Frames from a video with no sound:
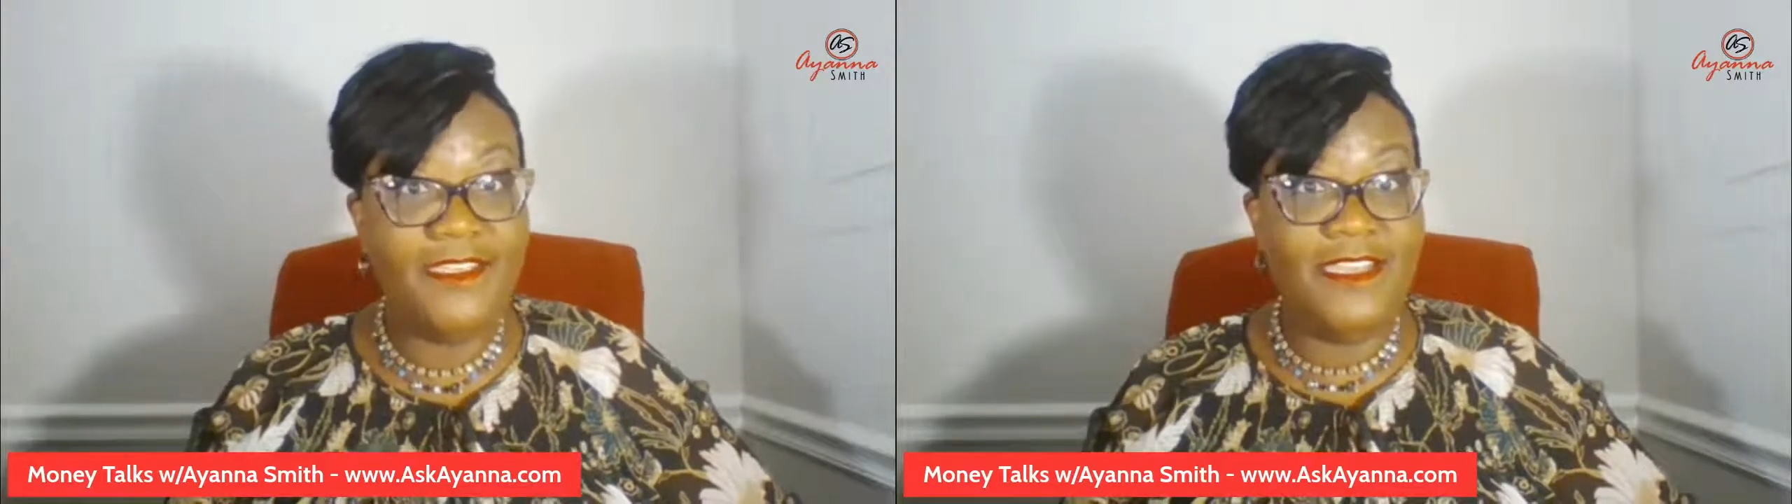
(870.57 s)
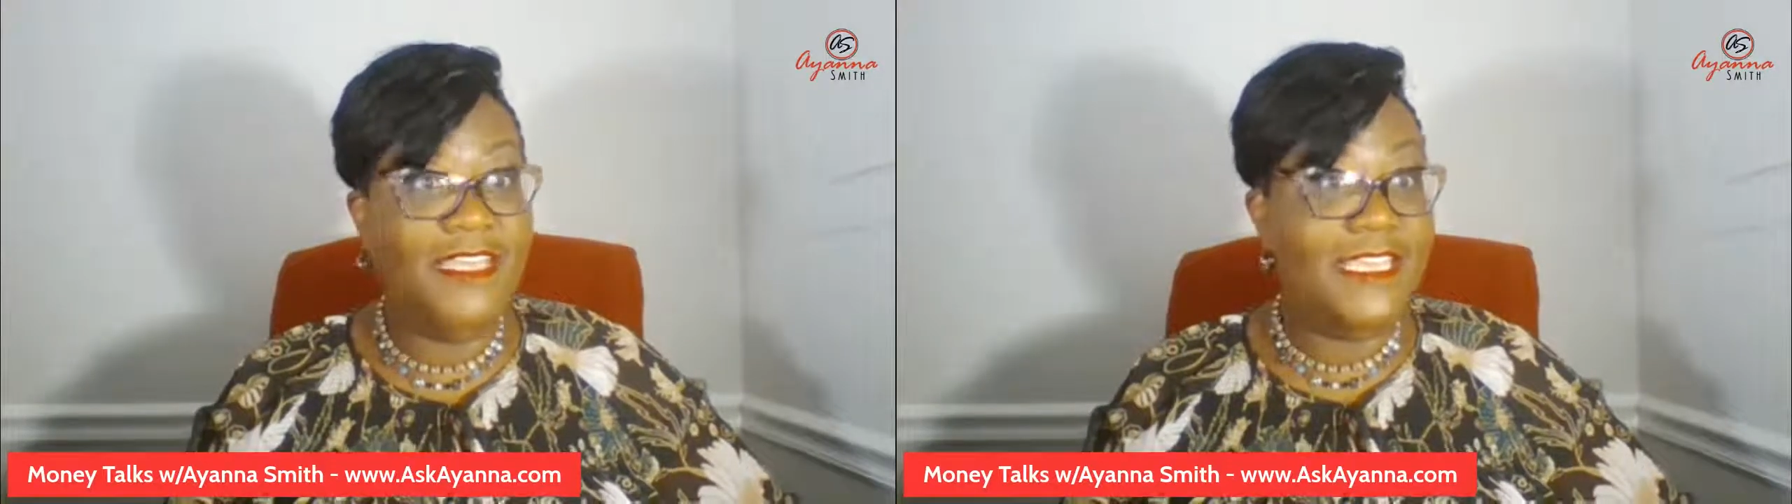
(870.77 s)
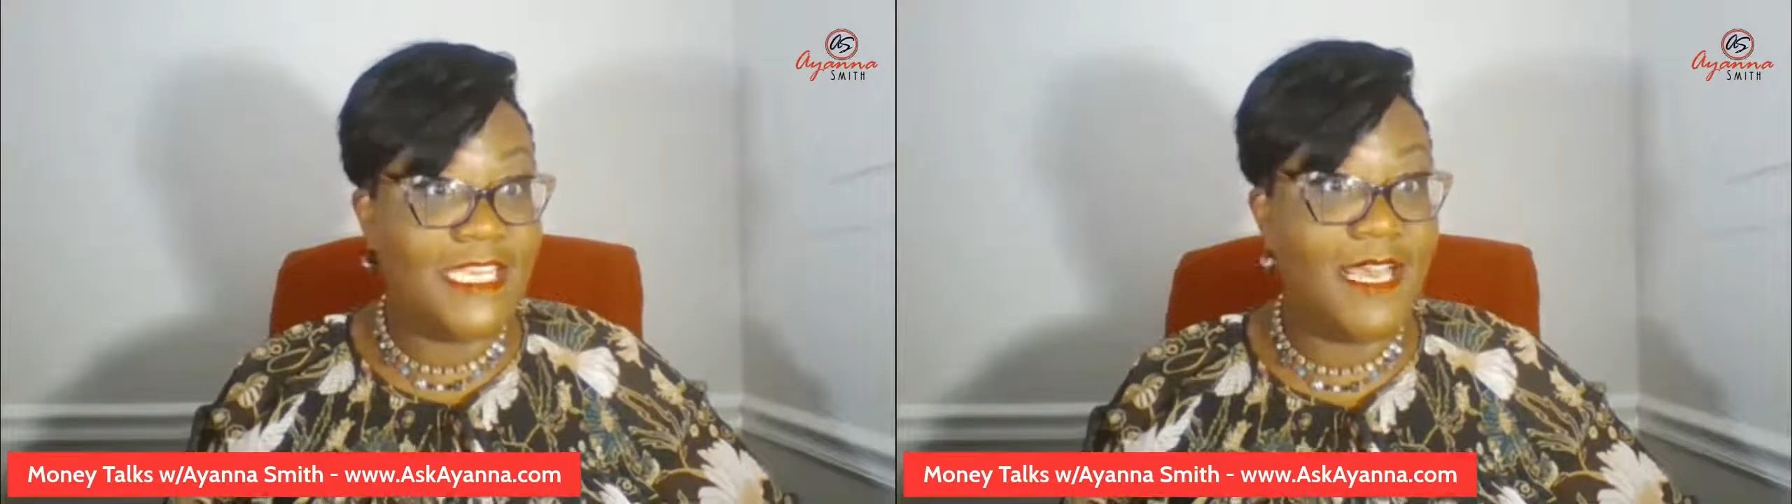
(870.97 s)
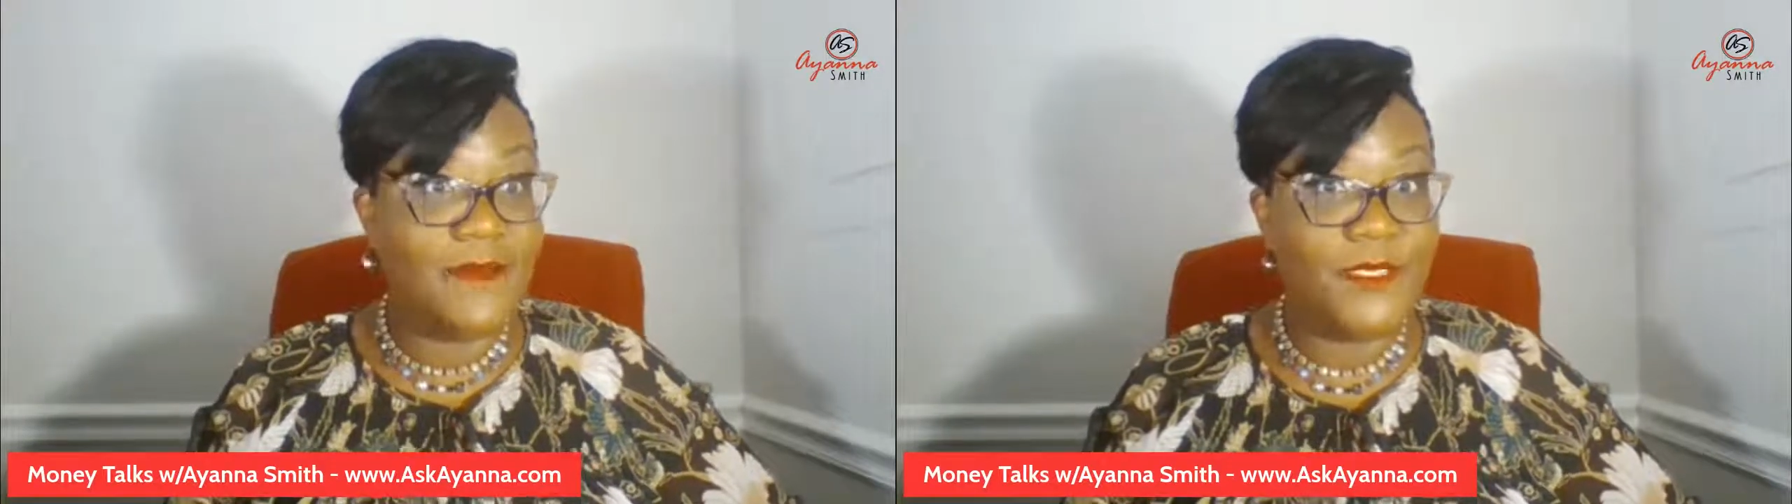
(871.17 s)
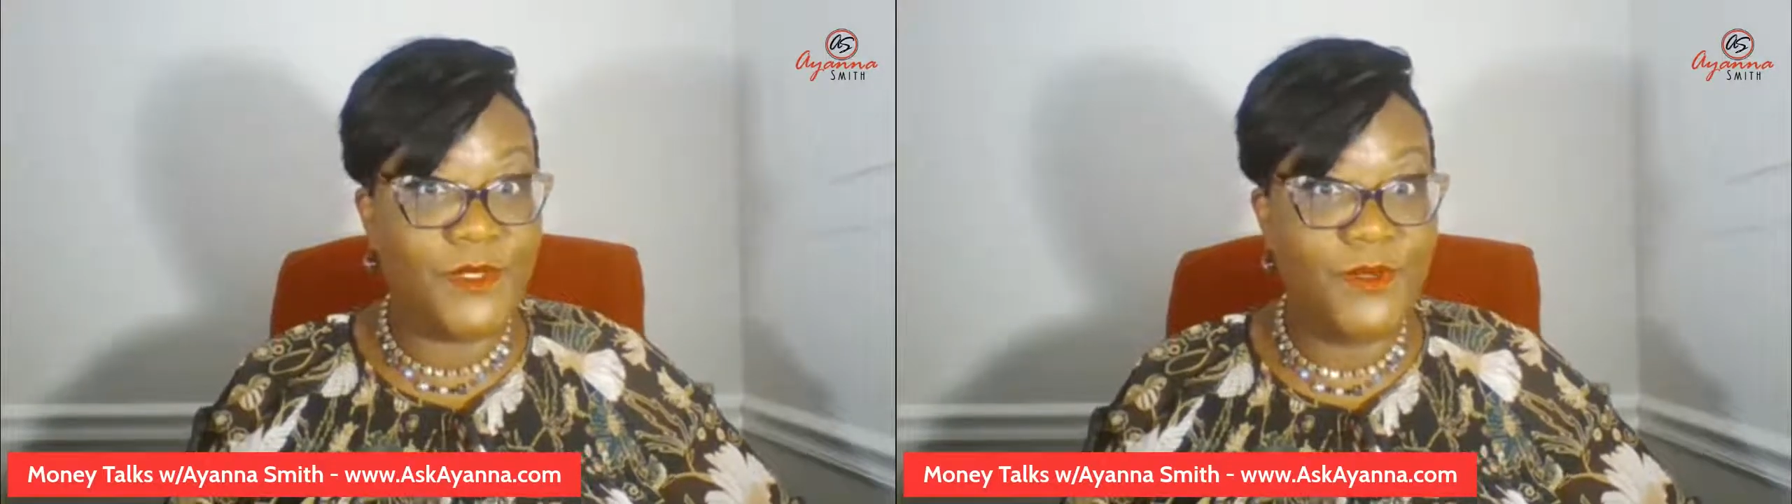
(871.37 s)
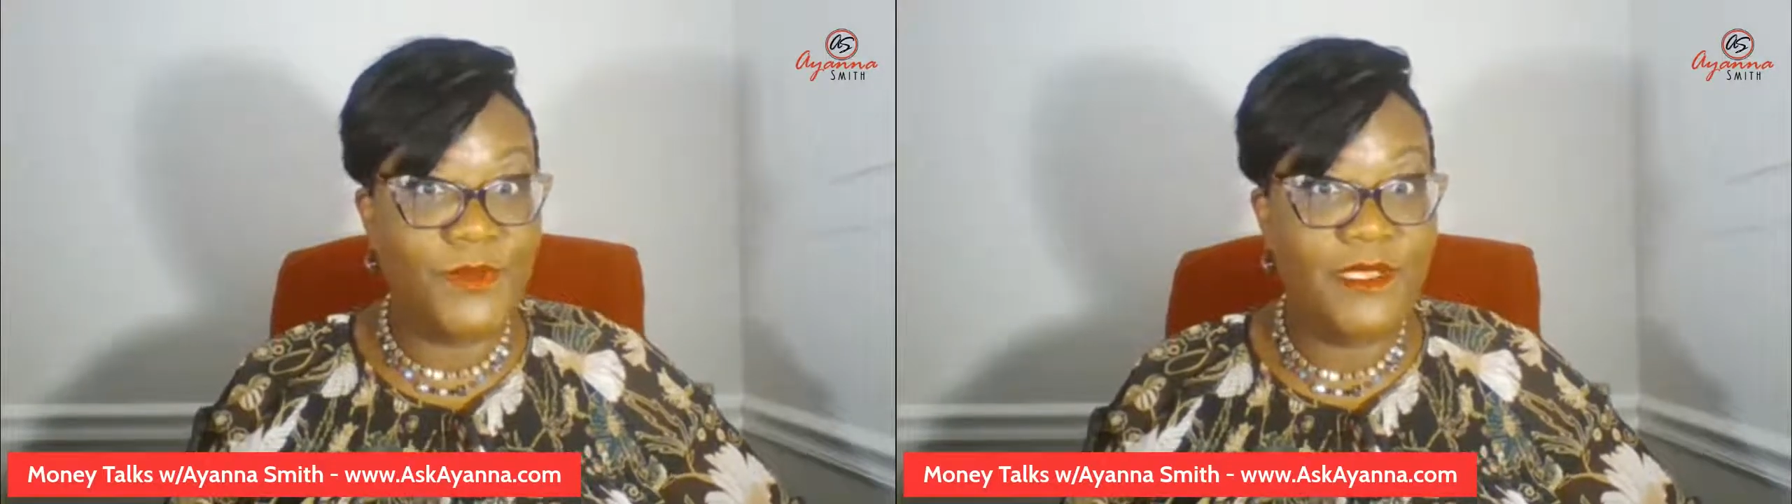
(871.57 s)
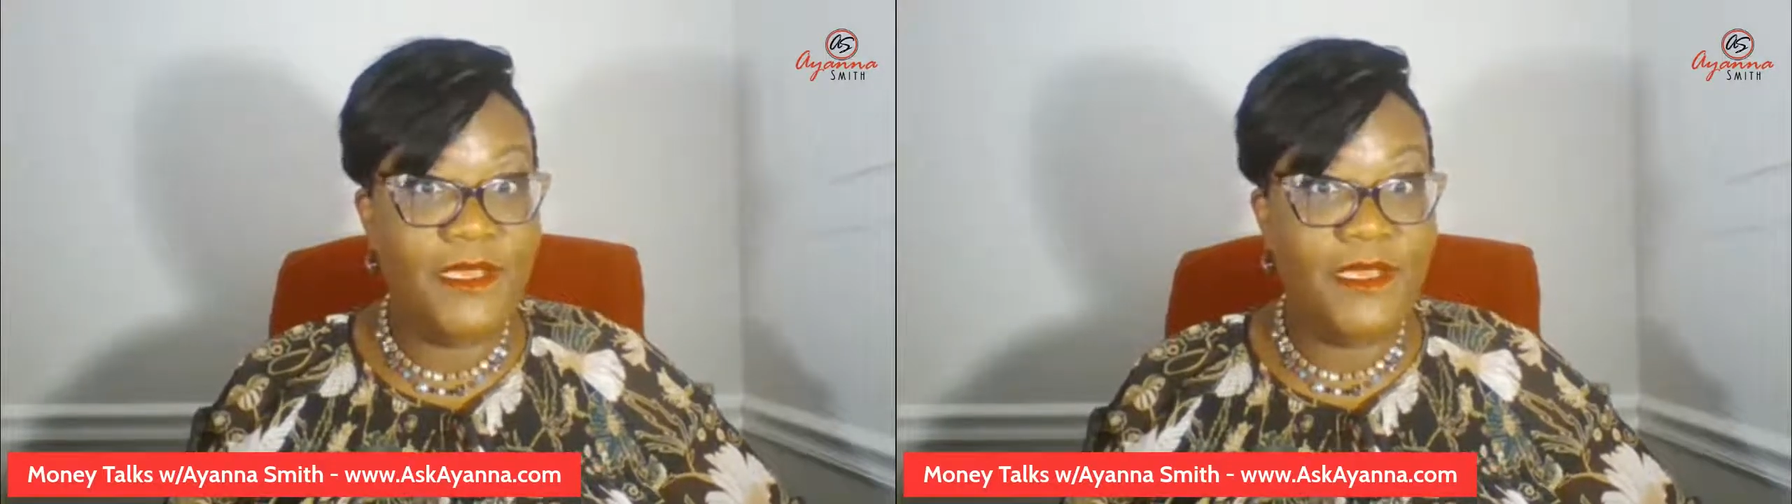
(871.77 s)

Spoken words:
anytime soon,